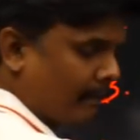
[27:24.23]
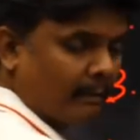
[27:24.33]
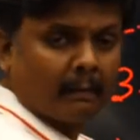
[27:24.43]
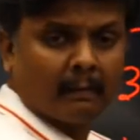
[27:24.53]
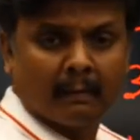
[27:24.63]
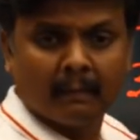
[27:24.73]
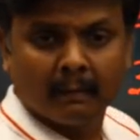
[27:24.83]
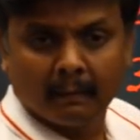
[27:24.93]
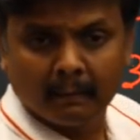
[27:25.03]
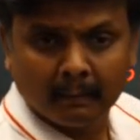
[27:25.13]

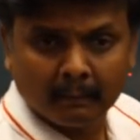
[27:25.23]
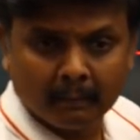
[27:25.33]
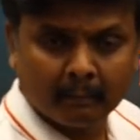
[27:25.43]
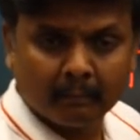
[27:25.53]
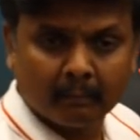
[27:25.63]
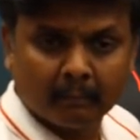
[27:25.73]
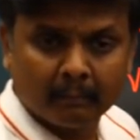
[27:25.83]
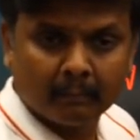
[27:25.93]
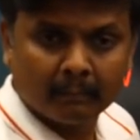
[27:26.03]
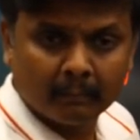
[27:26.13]

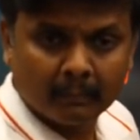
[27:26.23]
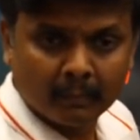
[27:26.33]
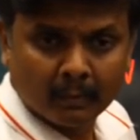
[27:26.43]
(no one is talking)